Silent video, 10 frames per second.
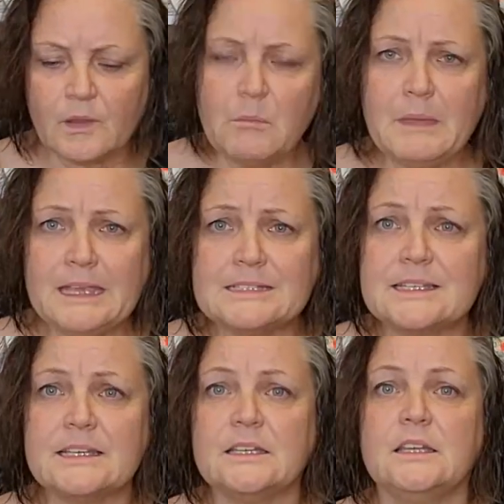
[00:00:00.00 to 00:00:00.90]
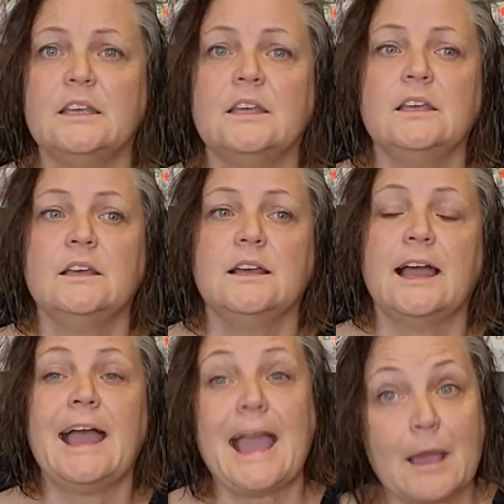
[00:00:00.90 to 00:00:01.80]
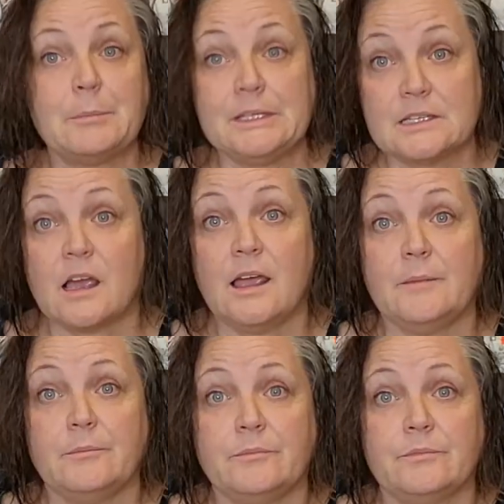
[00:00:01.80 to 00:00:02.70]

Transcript: makes it a happy time,